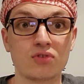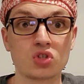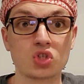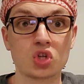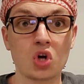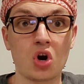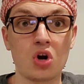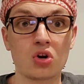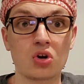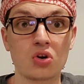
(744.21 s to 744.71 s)
For
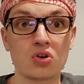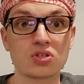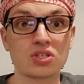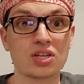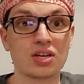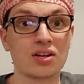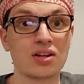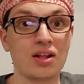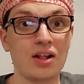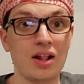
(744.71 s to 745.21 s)

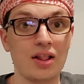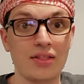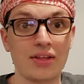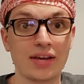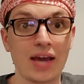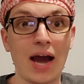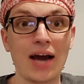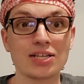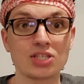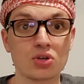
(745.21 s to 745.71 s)
starters, the
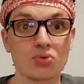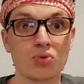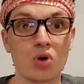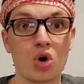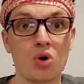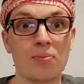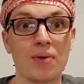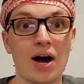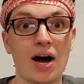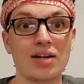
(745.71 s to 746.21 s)
guys are
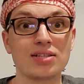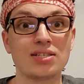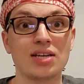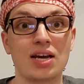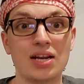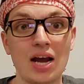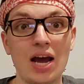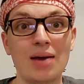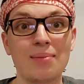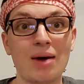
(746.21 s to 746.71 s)
robots,
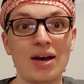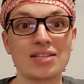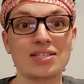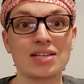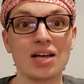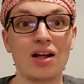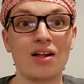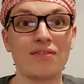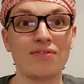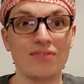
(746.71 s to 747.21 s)
and I
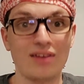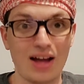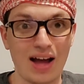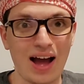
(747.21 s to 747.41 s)
myself,